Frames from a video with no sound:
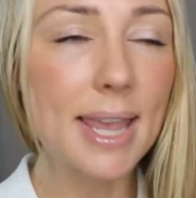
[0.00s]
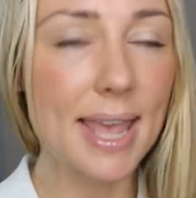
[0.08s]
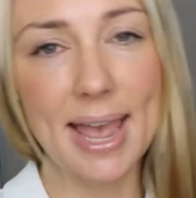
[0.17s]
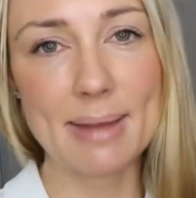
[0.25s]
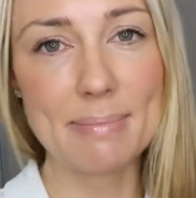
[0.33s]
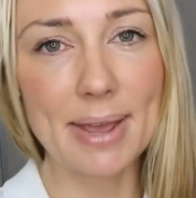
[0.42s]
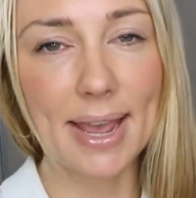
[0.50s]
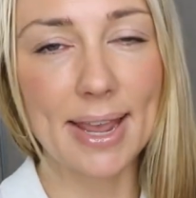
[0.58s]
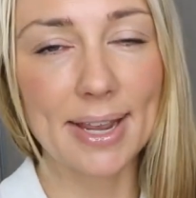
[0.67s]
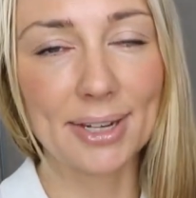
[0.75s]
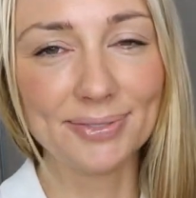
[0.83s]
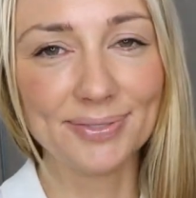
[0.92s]

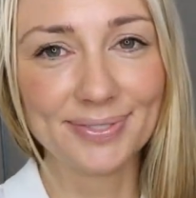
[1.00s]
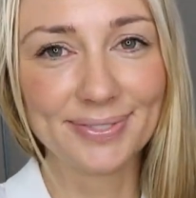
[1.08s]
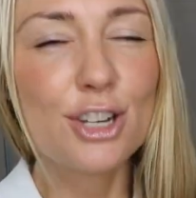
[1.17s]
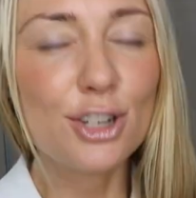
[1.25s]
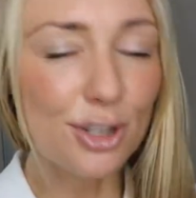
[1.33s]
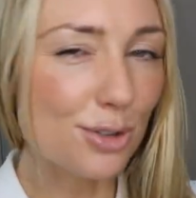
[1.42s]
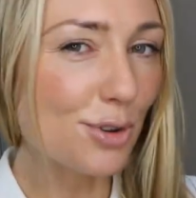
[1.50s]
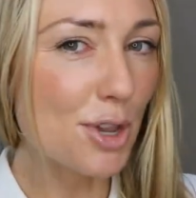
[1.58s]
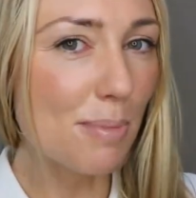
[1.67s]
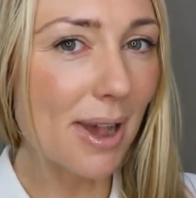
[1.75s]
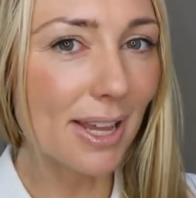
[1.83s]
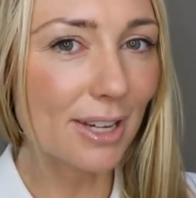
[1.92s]
handbag. Just thought you
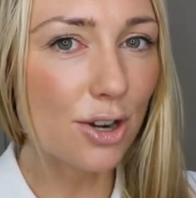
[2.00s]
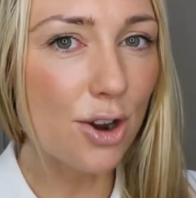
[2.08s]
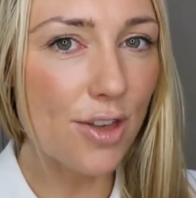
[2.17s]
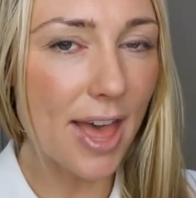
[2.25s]
might like to know.